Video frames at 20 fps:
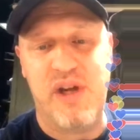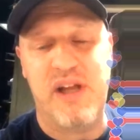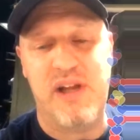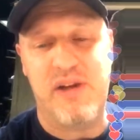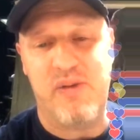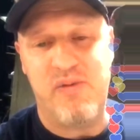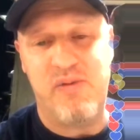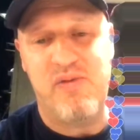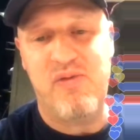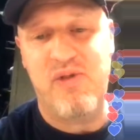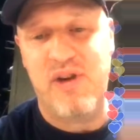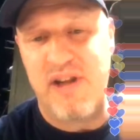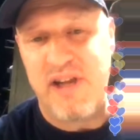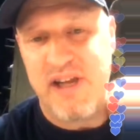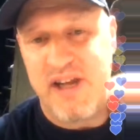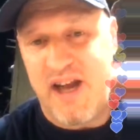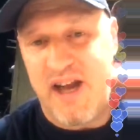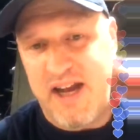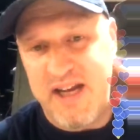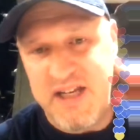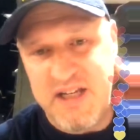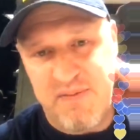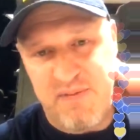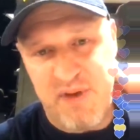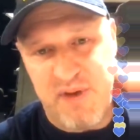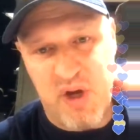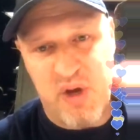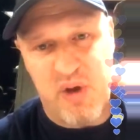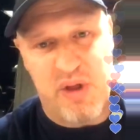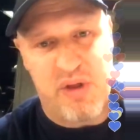really nice if you go to
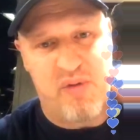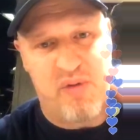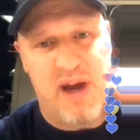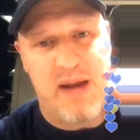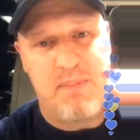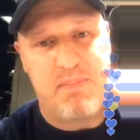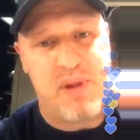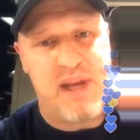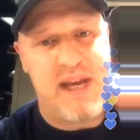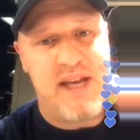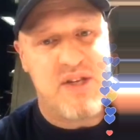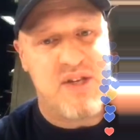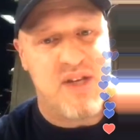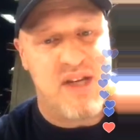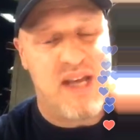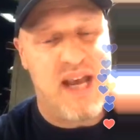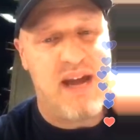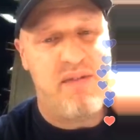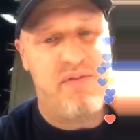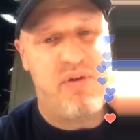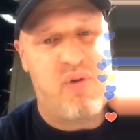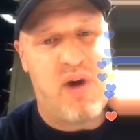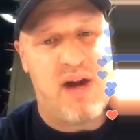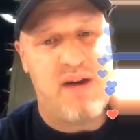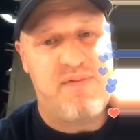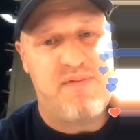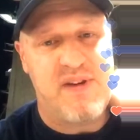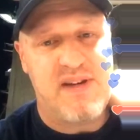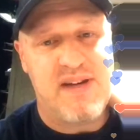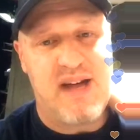the right place and you have the right
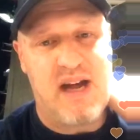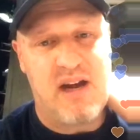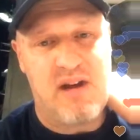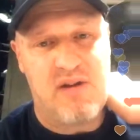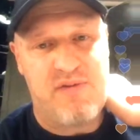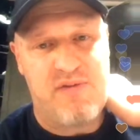photographer.